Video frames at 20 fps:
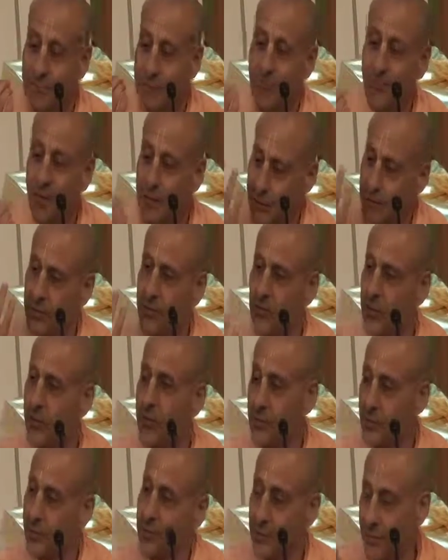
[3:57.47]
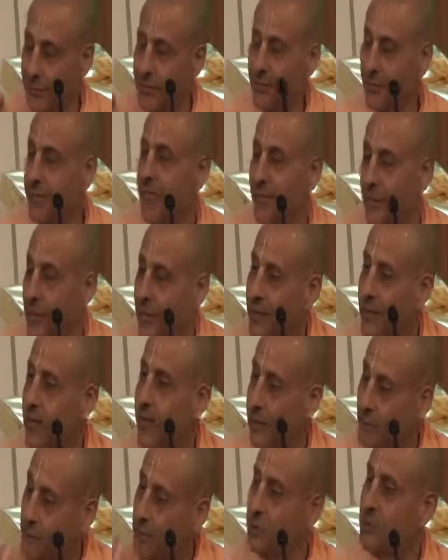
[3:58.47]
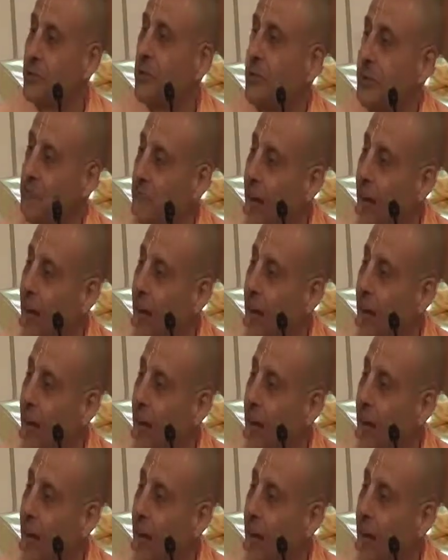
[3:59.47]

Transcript: registers it. And then it goes to the